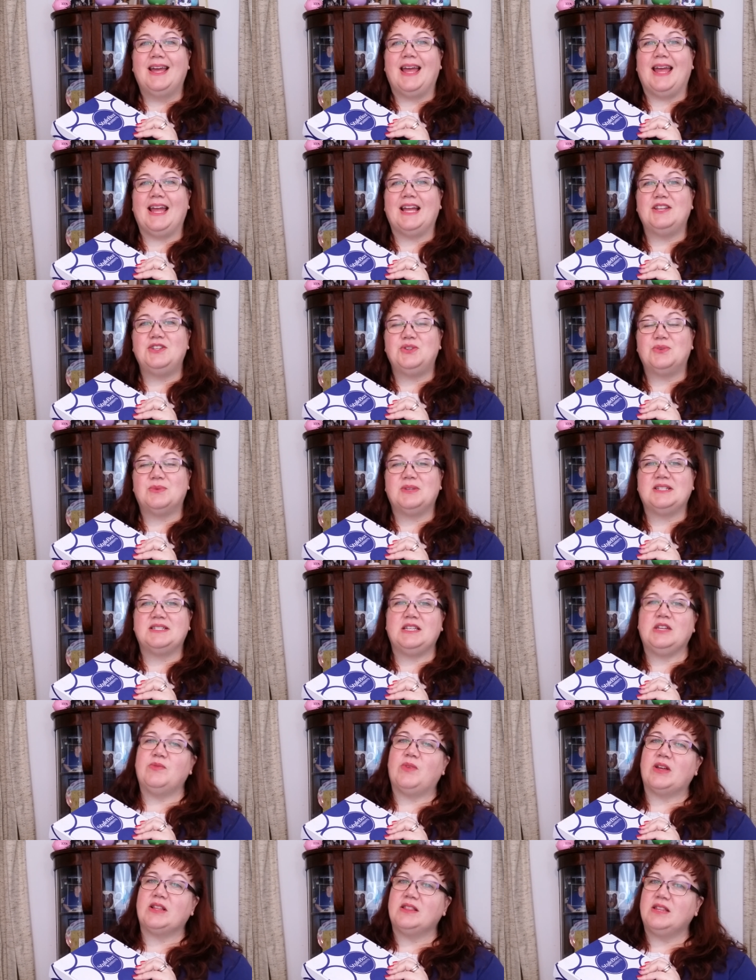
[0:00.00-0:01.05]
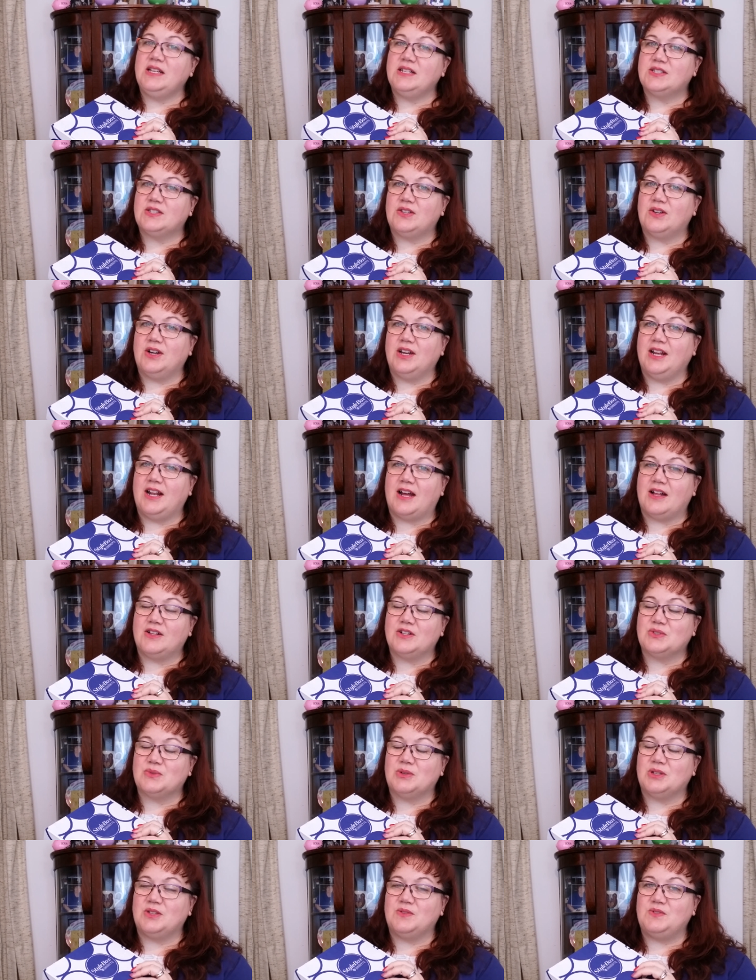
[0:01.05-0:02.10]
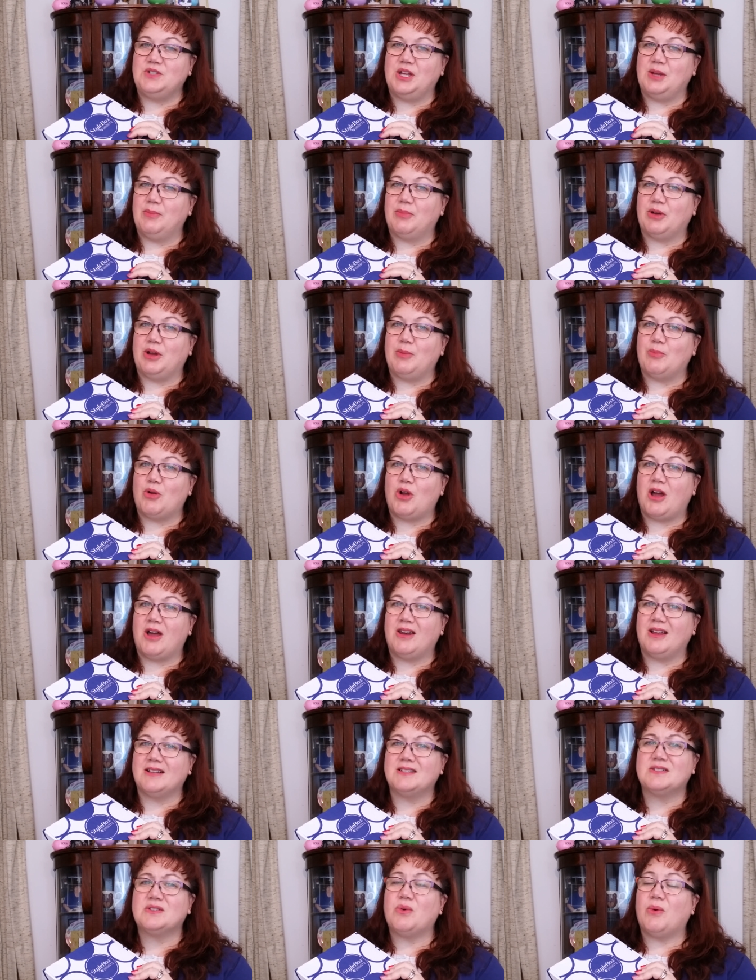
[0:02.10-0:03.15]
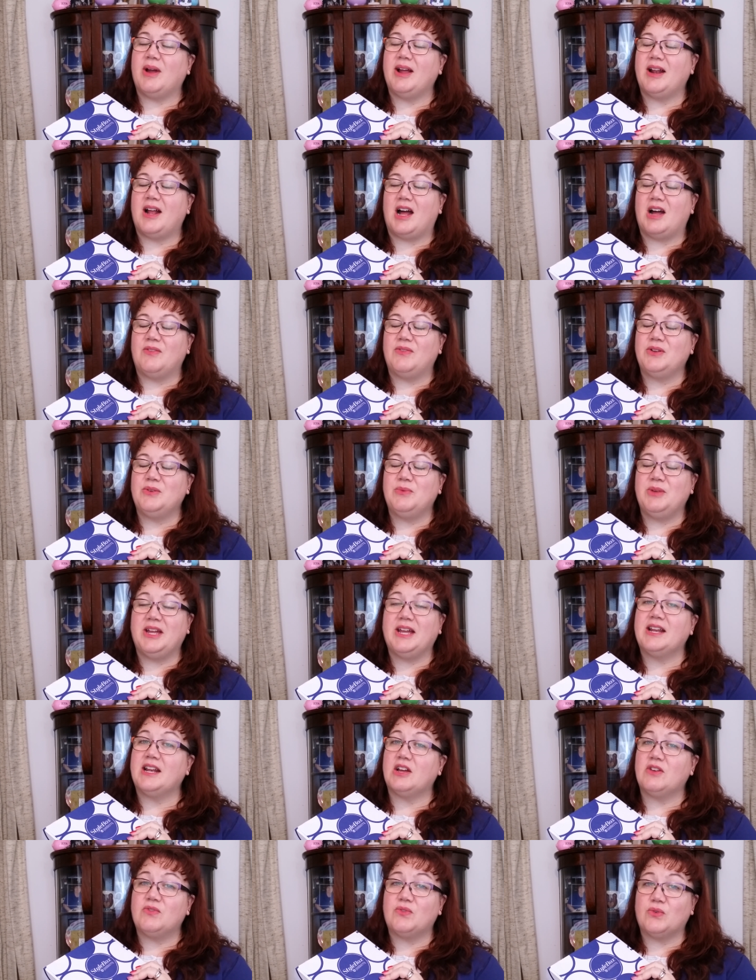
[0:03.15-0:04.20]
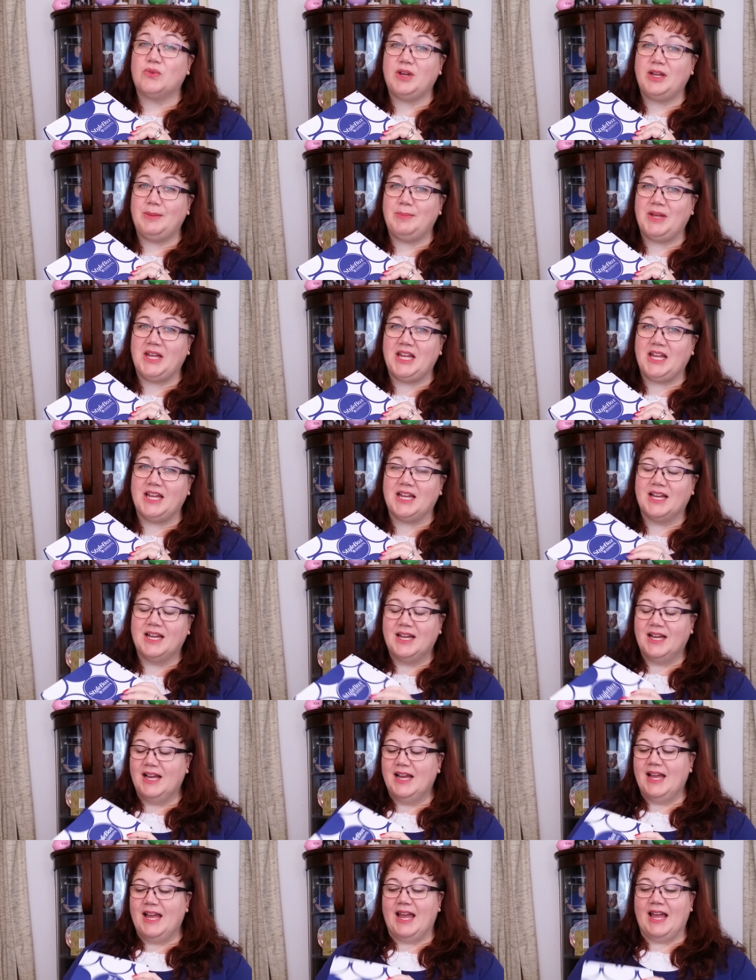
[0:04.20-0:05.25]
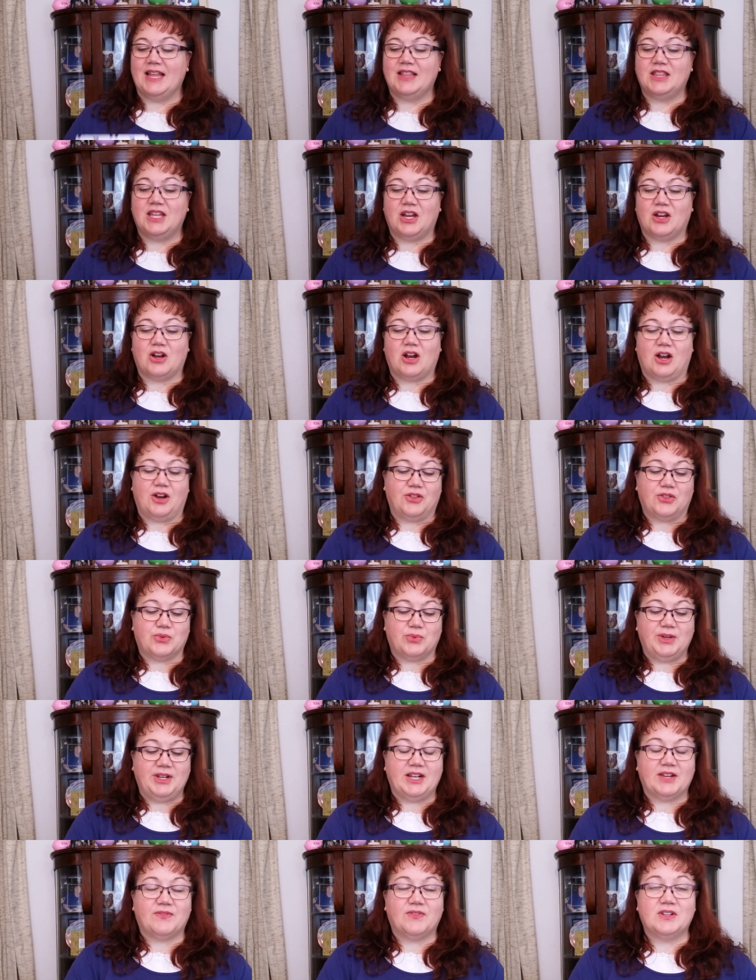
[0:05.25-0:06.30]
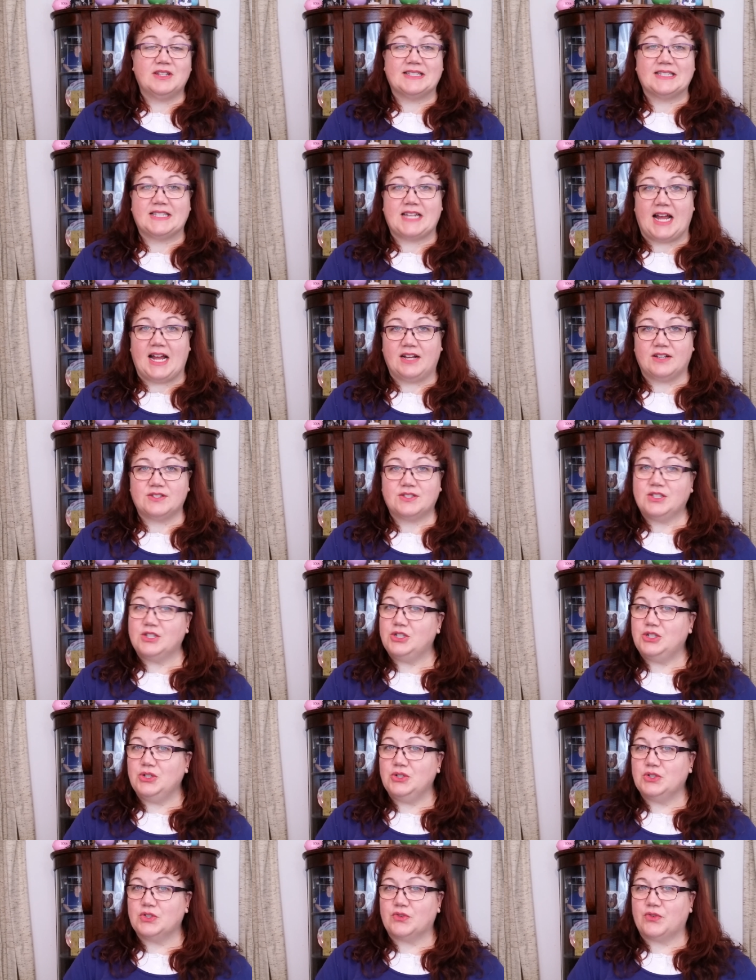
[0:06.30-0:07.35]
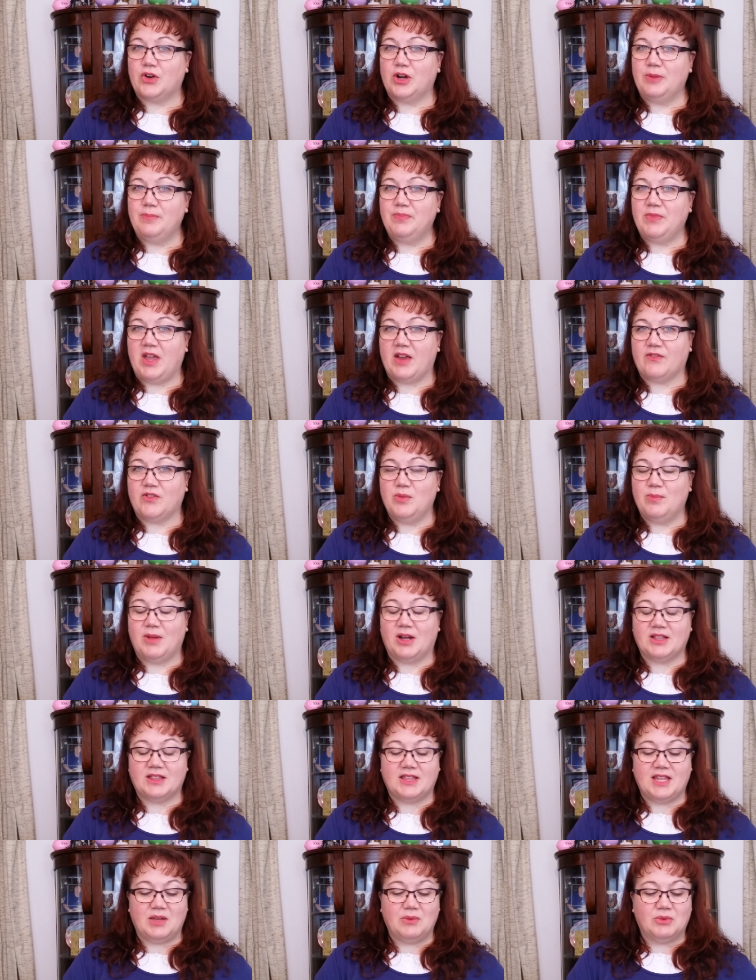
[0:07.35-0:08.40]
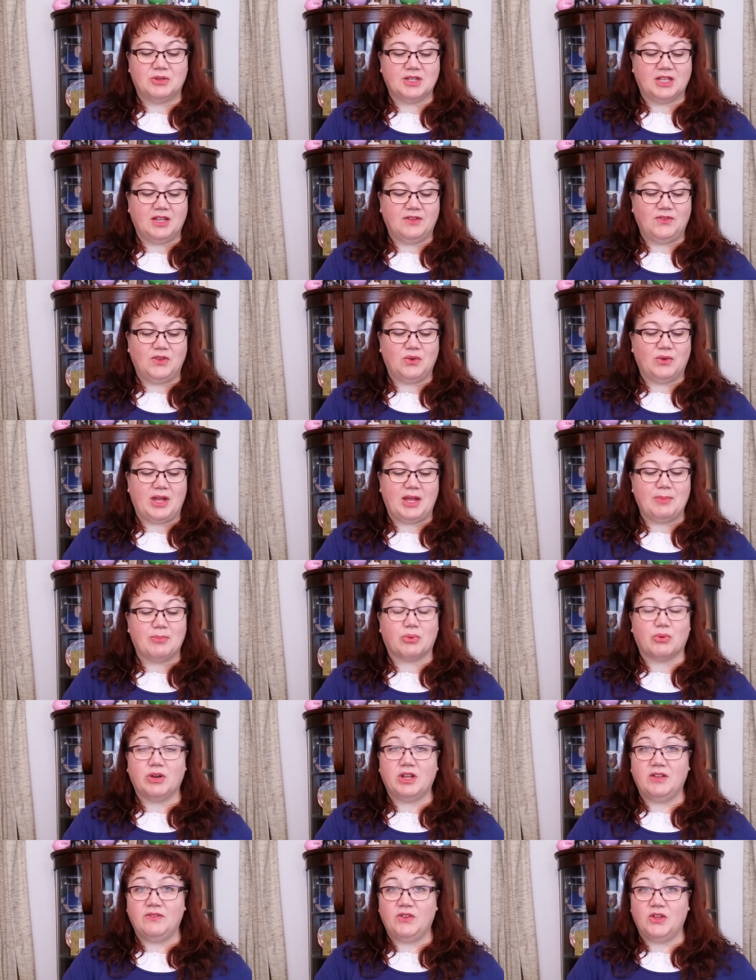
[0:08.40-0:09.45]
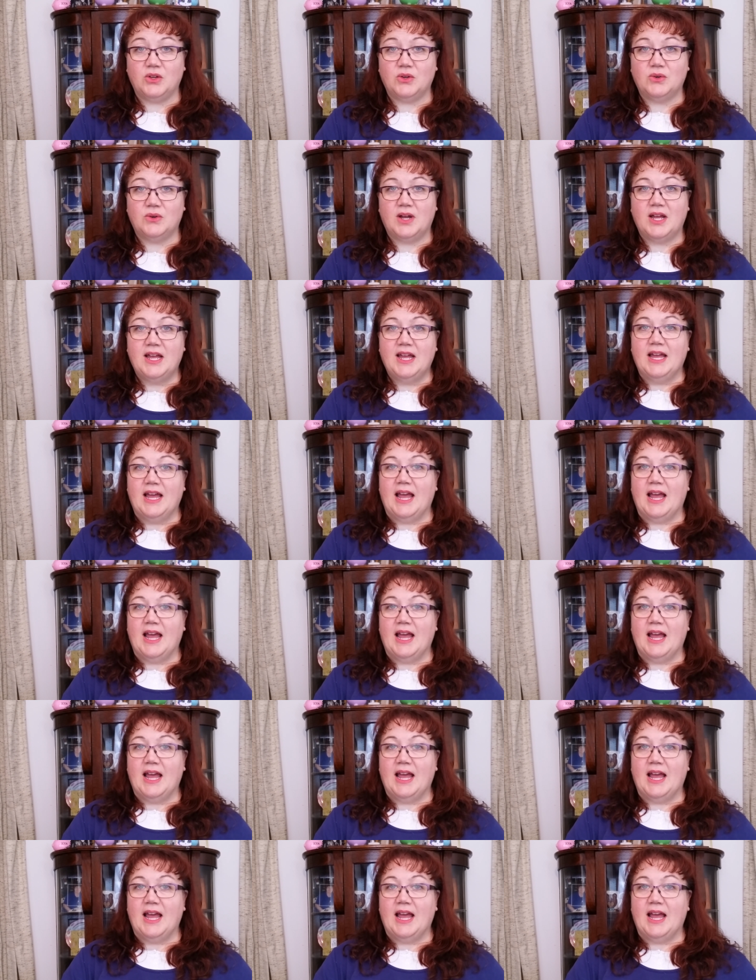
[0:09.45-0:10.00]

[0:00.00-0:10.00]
and you receive at least thirty dollars worth of Jamberry products. Quite often we get a freebie. And there are three different styles to choose from. Every month they will give you a preview,